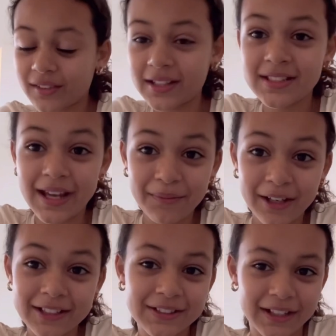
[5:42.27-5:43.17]
DM me
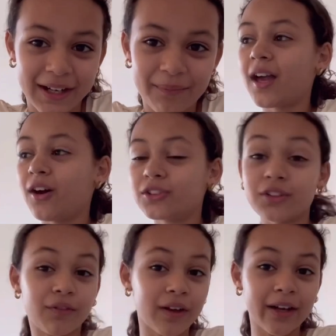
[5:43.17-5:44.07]
on Instagram. Also,
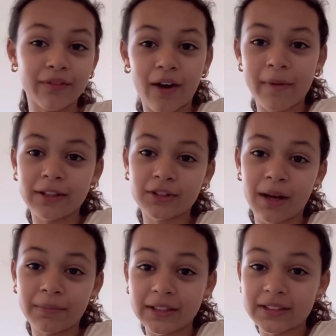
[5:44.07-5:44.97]
don't forget to follow my
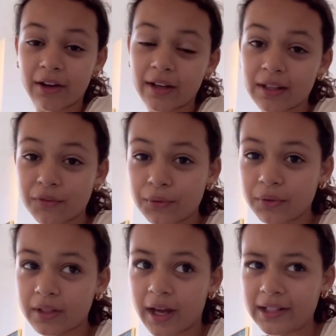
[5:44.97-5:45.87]
Instagram because there I give
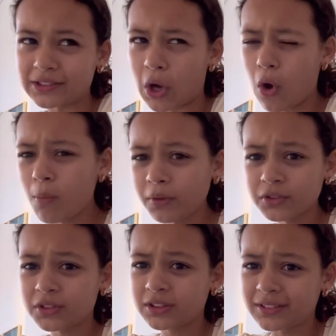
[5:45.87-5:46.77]
you guys
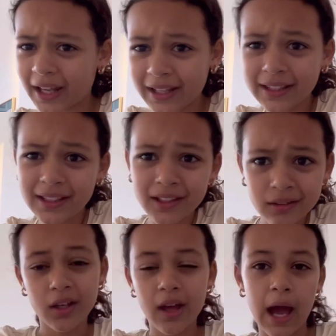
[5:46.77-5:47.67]
almost
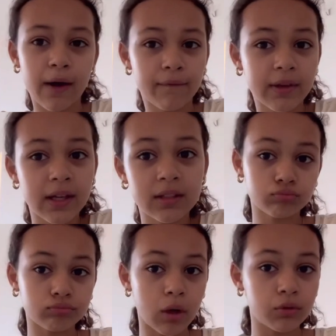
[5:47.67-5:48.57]
daily outfit
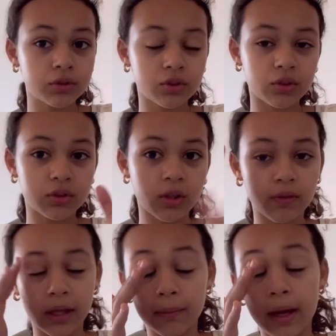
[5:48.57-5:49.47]
posts of like my